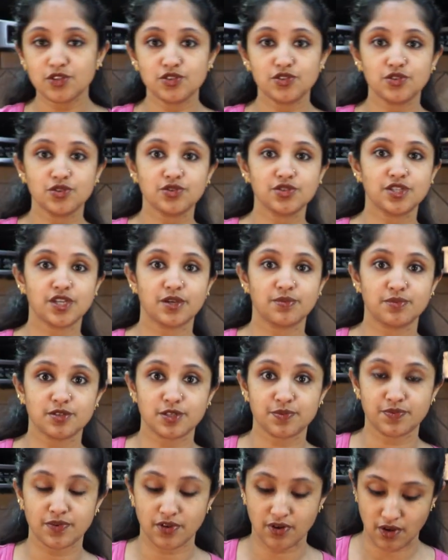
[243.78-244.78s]
2
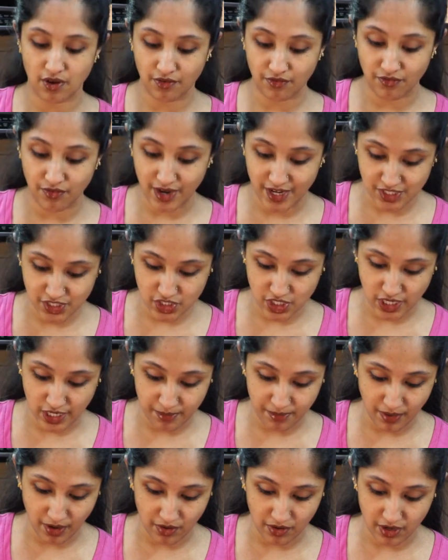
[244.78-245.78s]
tablespoons of red chili
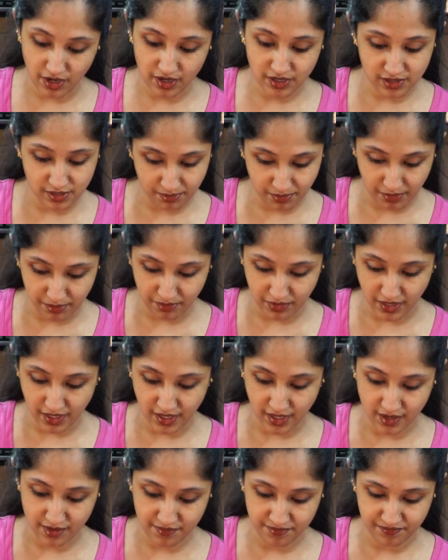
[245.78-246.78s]
powder, the
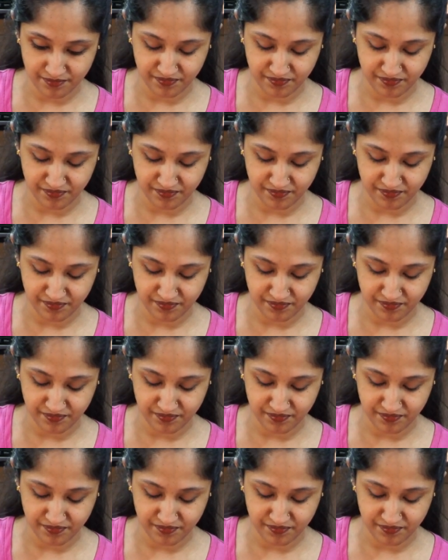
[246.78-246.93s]
paprika.